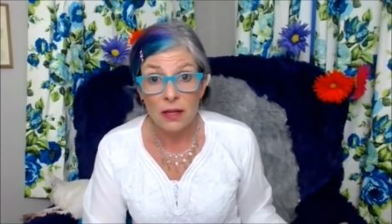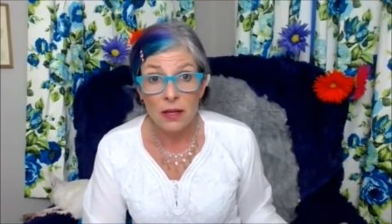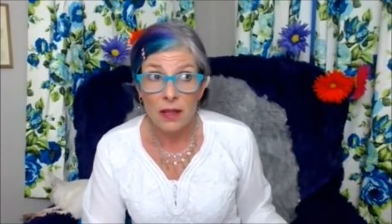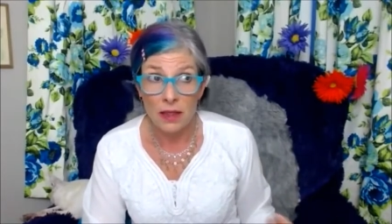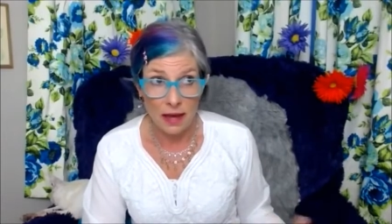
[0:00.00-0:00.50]

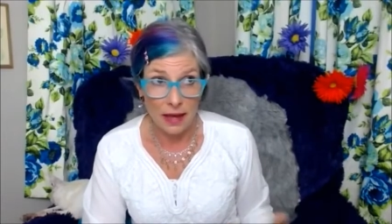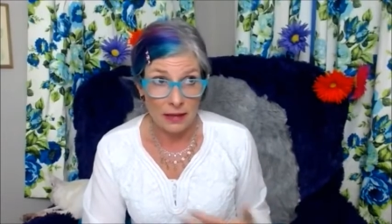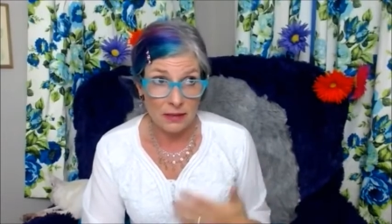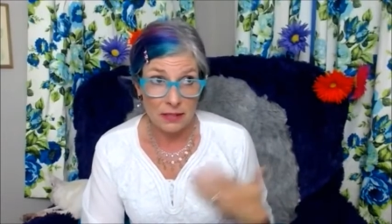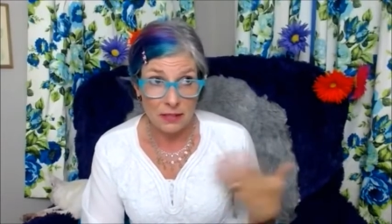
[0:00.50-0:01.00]
that
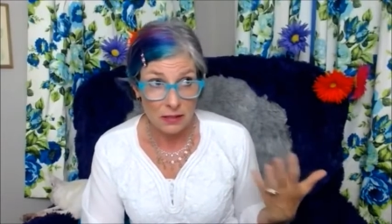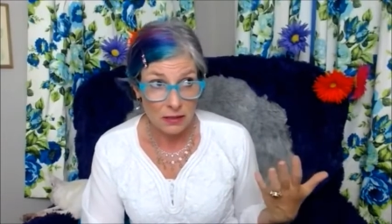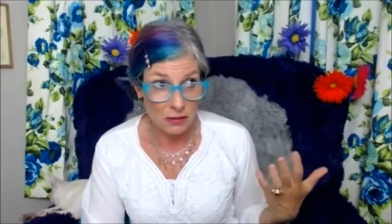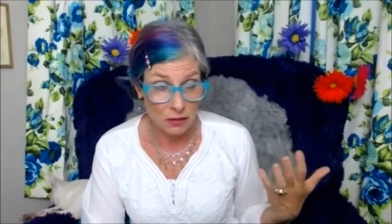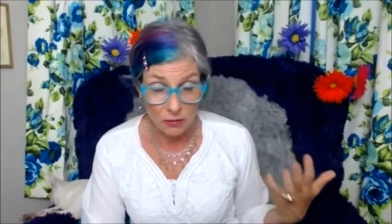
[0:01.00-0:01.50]

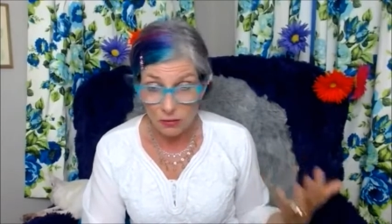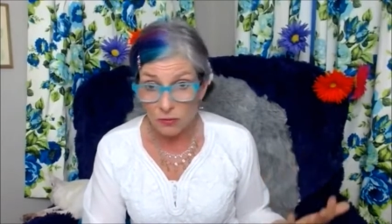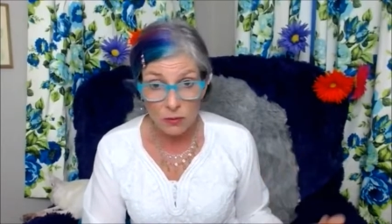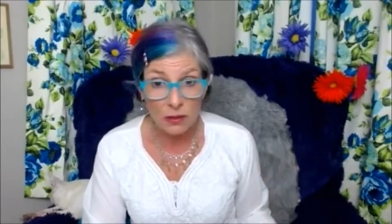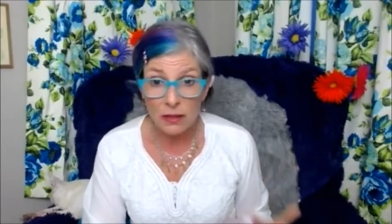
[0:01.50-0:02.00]
you know you're
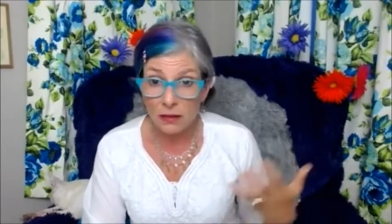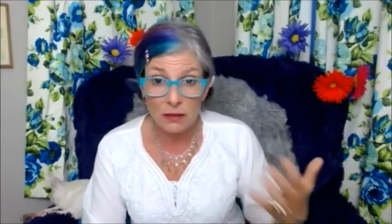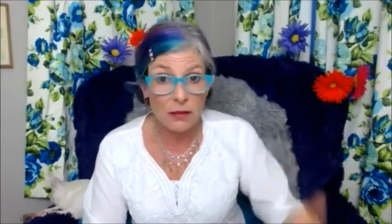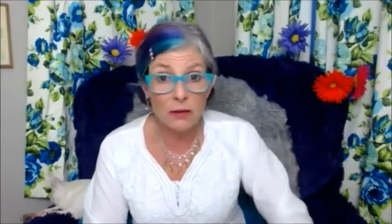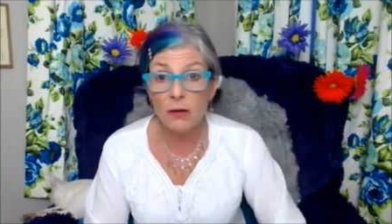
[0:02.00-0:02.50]
really
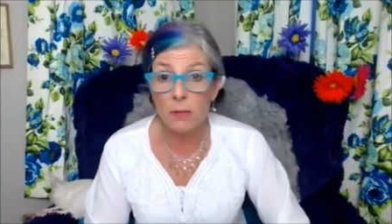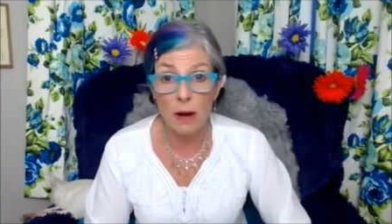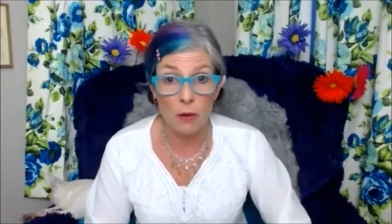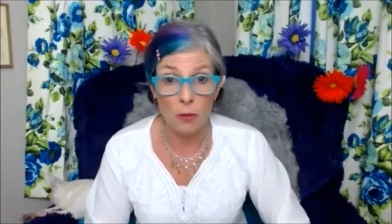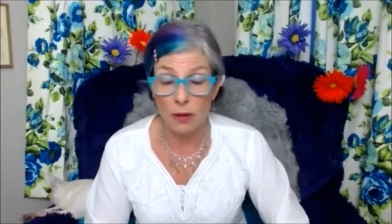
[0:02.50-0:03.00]
clear
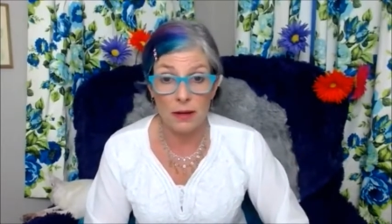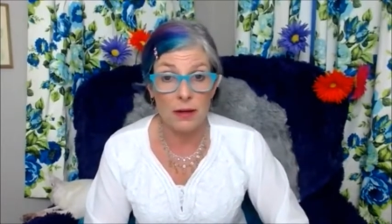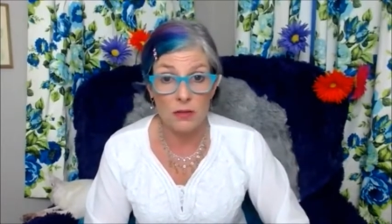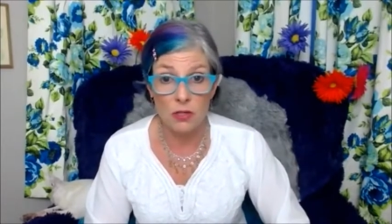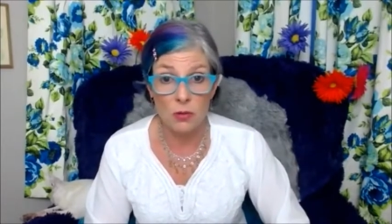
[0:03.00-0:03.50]
about what it
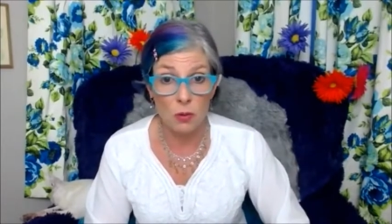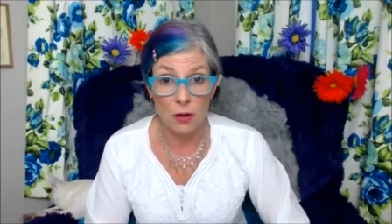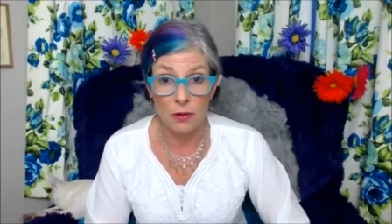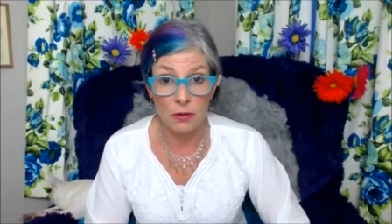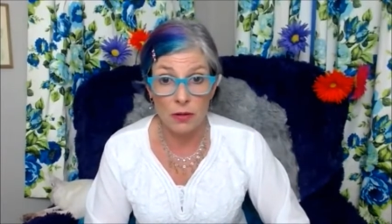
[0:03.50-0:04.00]
is you want
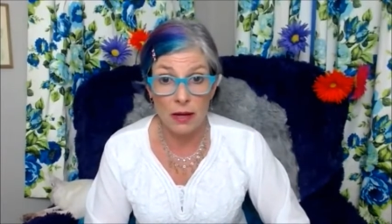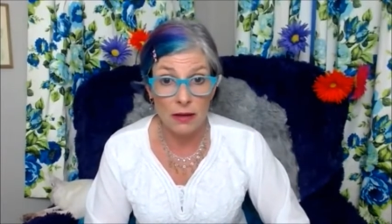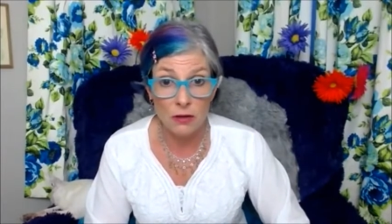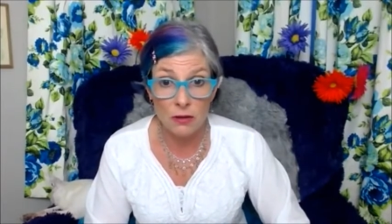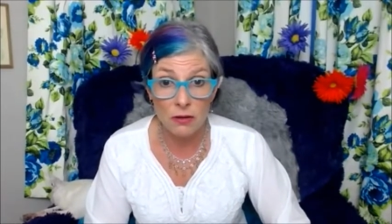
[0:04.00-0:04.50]
to create
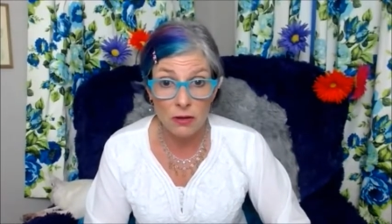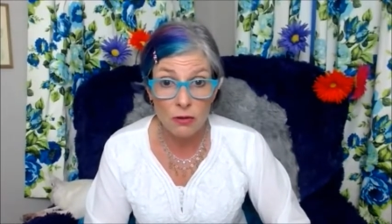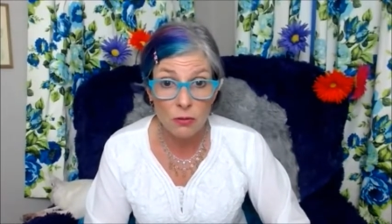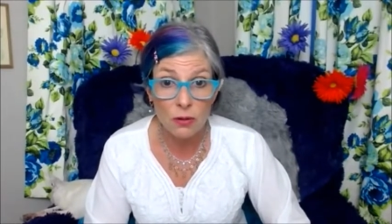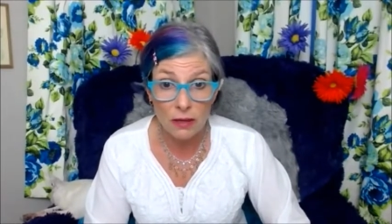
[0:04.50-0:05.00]
and you
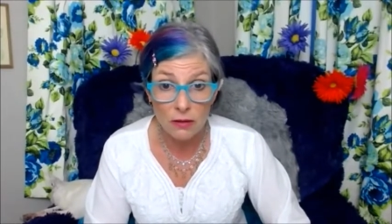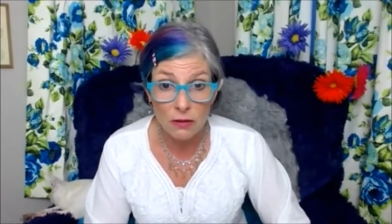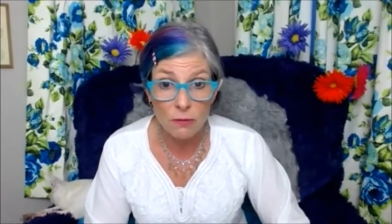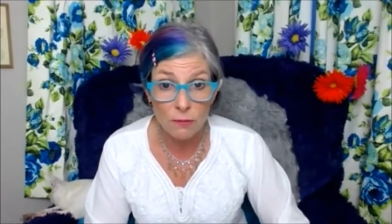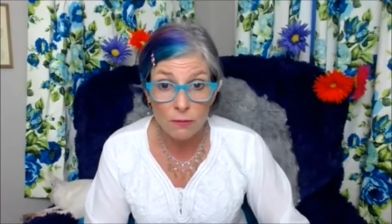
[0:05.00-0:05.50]
you
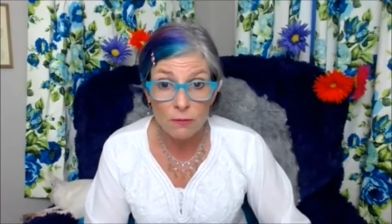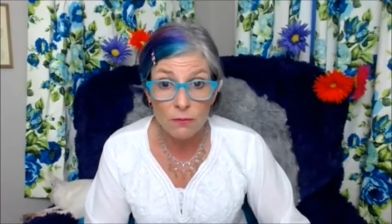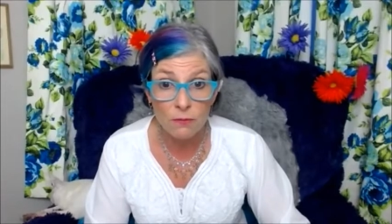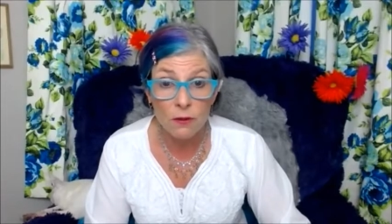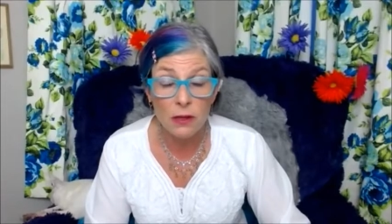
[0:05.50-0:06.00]
you
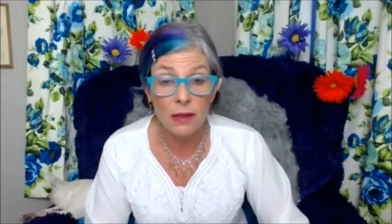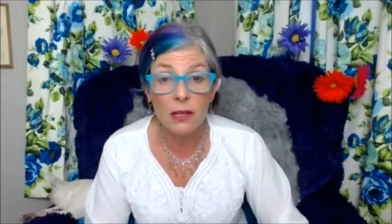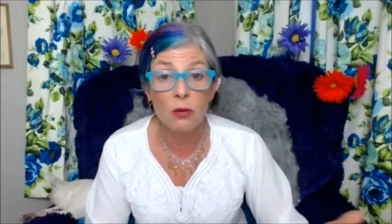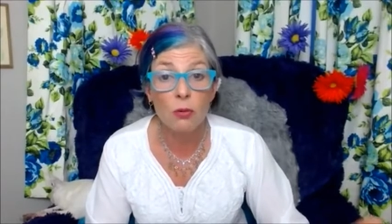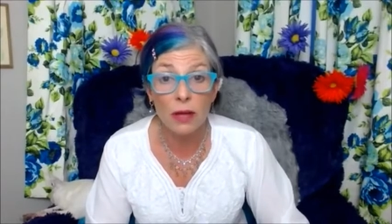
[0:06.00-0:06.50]
feel
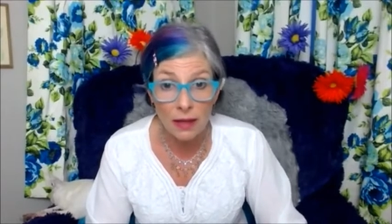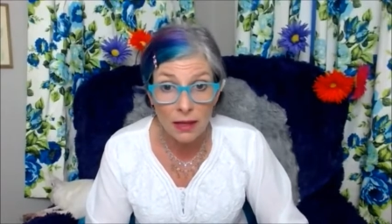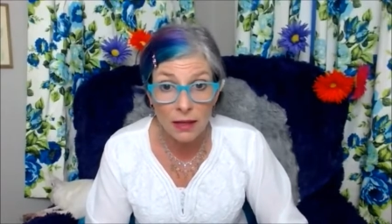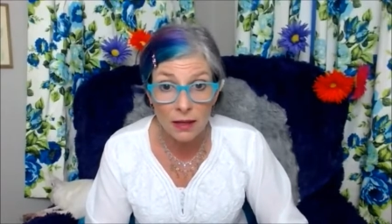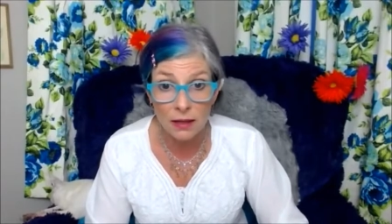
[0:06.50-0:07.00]
like you
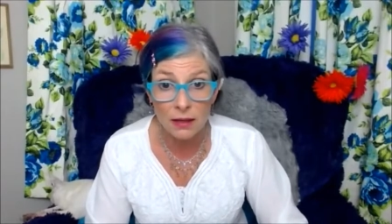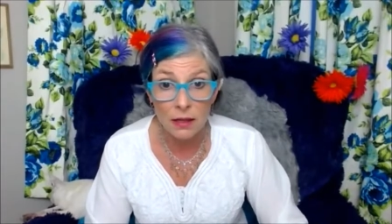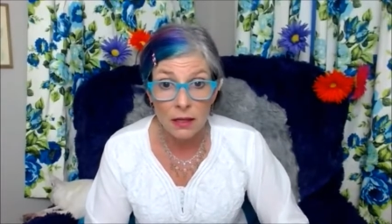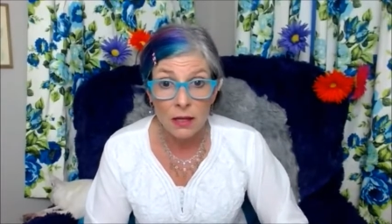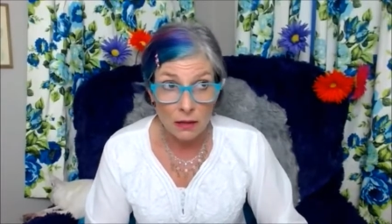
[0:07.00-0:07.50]
can
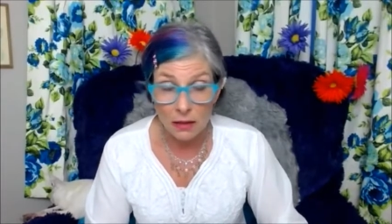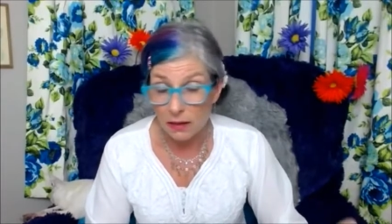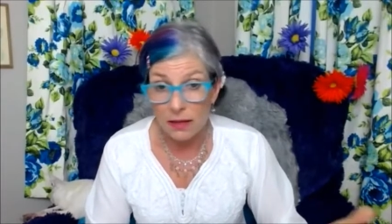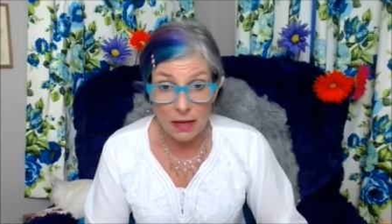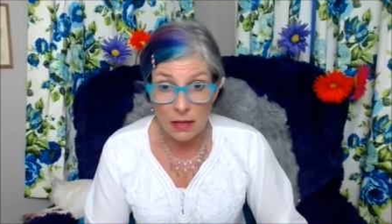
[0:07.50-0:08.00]

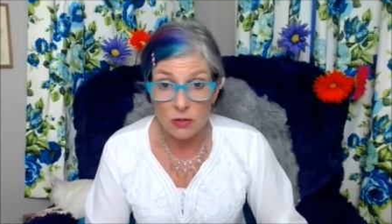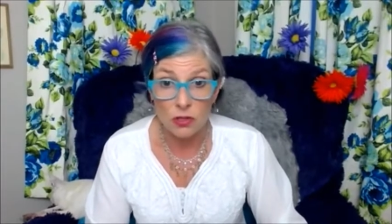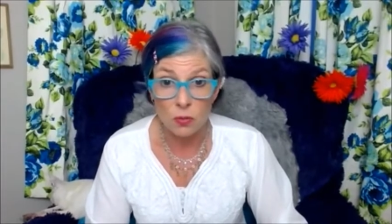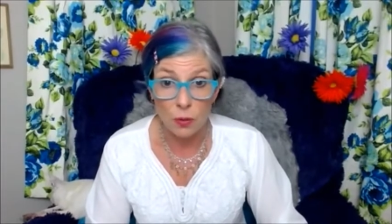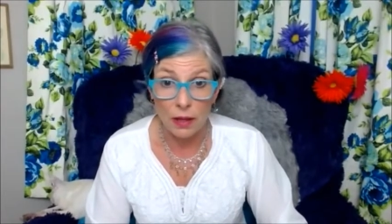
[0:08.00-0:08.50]

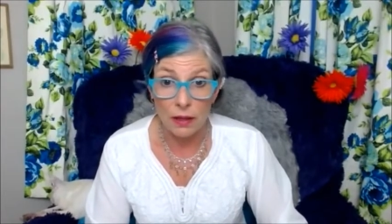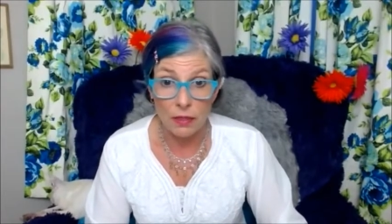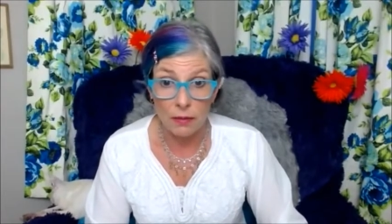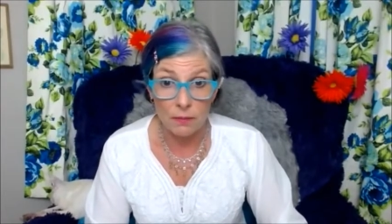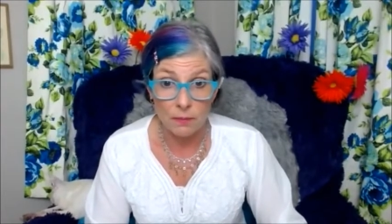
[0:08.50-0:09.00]
engage with
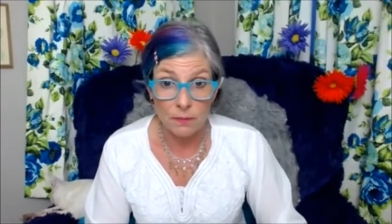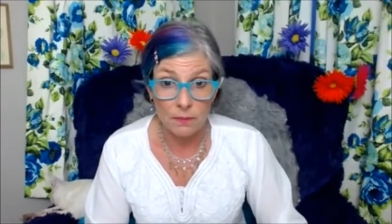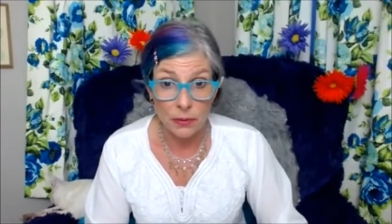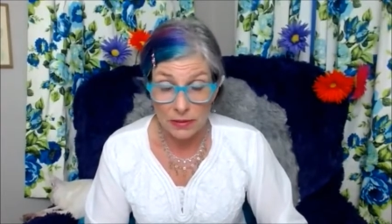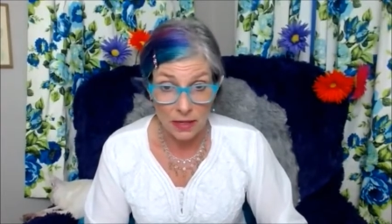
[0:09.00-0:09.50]

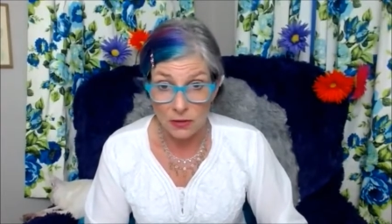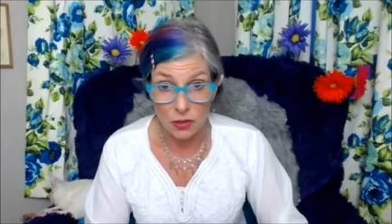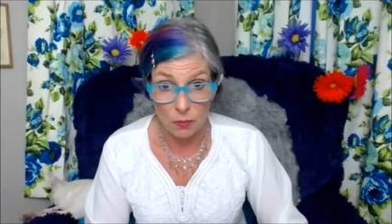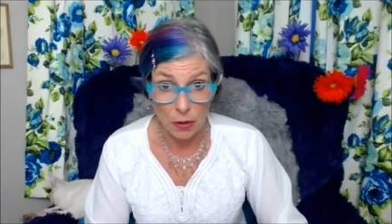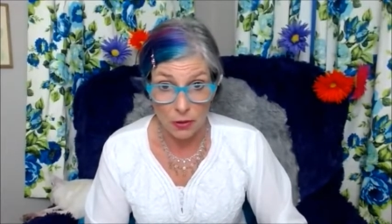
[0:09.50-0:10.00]

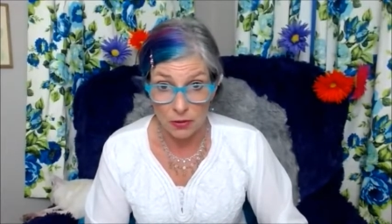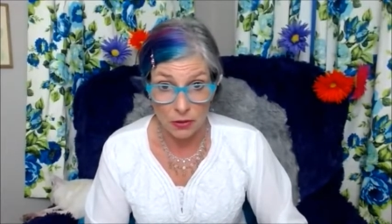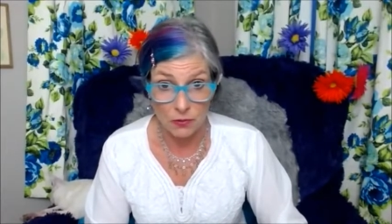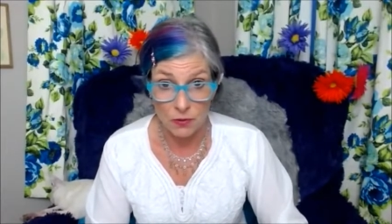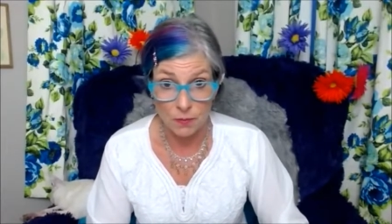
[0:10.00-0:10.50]
potential
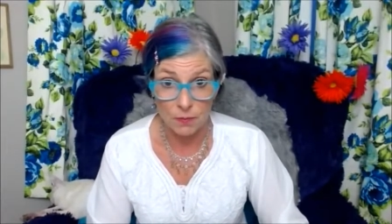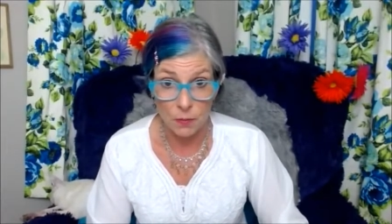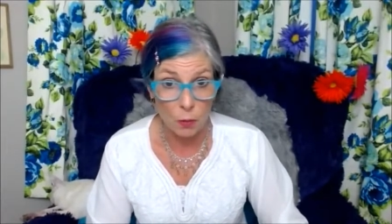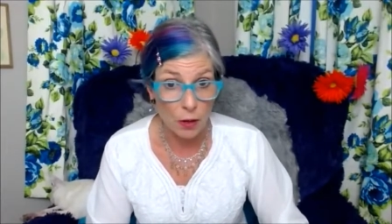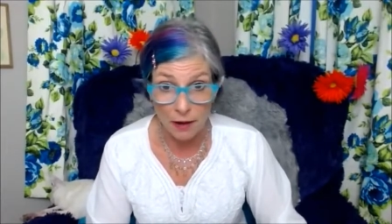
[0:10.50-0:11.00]
partners
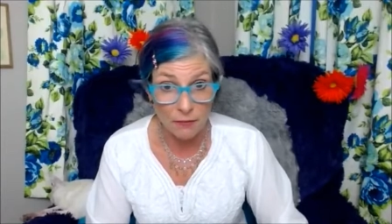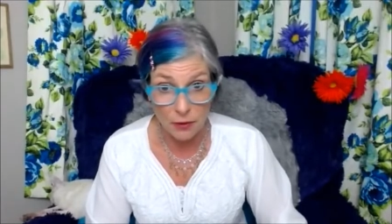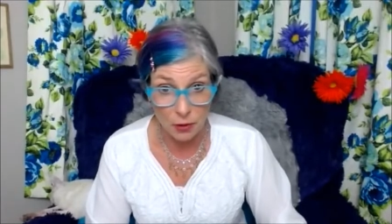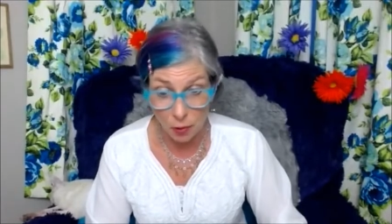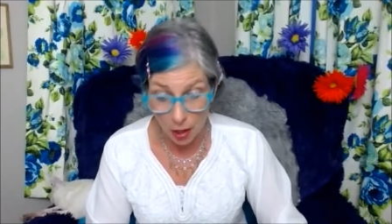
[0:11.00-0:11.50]
wherever
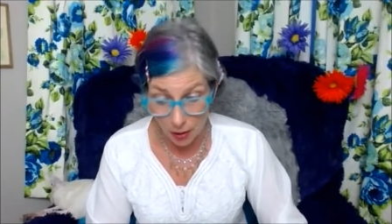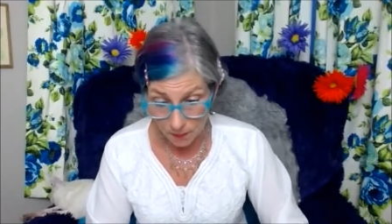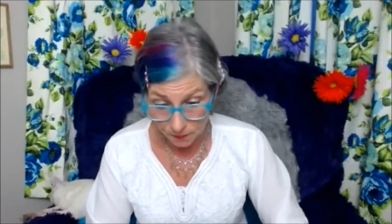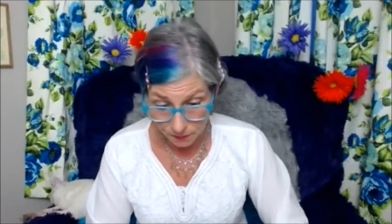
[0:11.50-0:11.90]
you are.